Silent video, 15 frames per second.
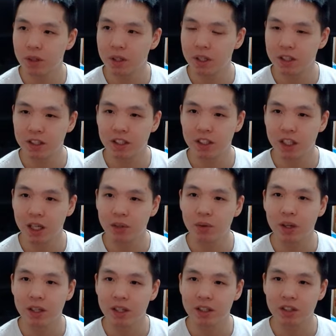it's
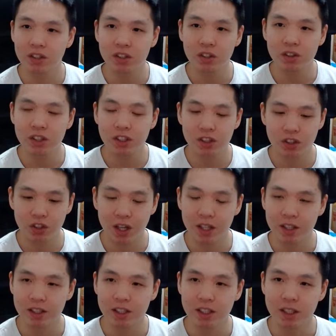generating a search
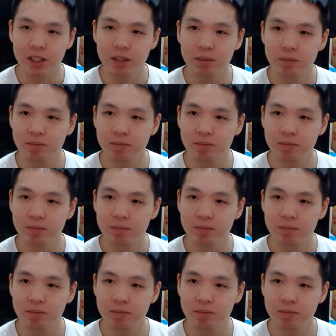strategy,